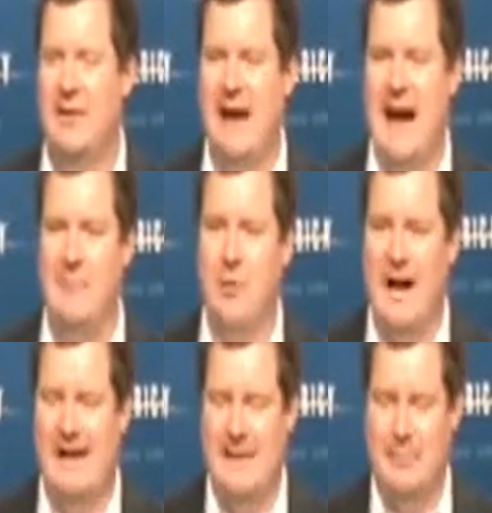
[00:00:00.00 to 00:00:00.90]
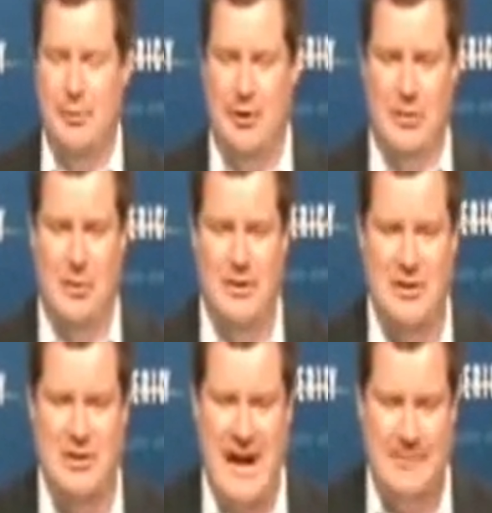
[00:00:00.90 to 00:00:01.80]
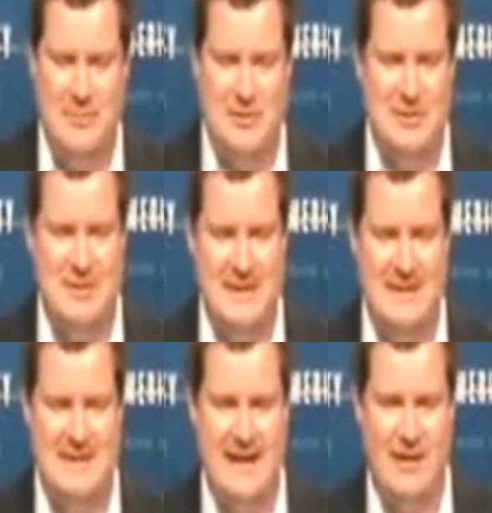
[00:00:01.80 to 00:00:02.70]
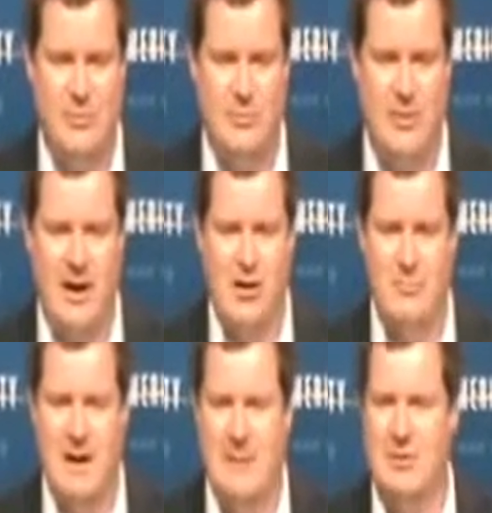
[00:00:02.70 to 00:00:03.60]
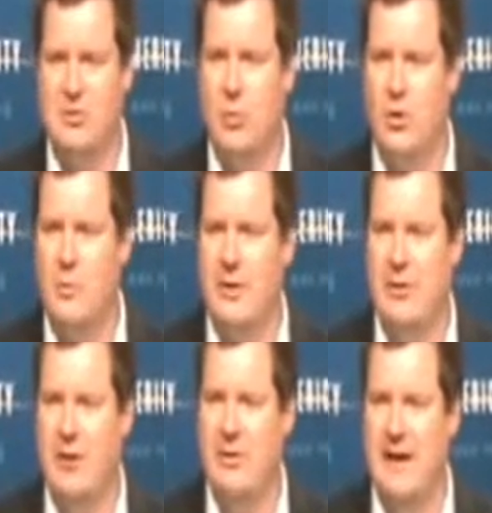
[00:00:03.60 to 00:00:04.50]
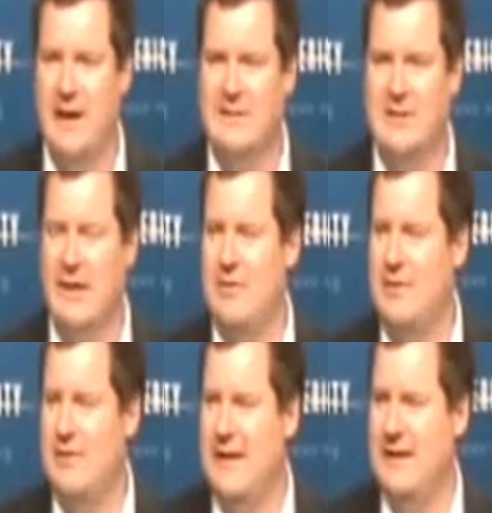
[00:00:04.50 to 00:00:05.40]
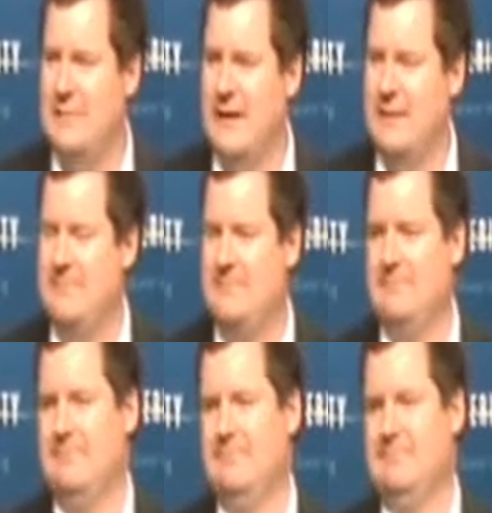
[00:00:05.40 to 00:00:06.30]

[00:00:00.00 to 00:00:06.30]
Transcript: You know, I'm writing a book. One of the chapters is entitled Barack Obama's War with All Things Other Than the Enemy.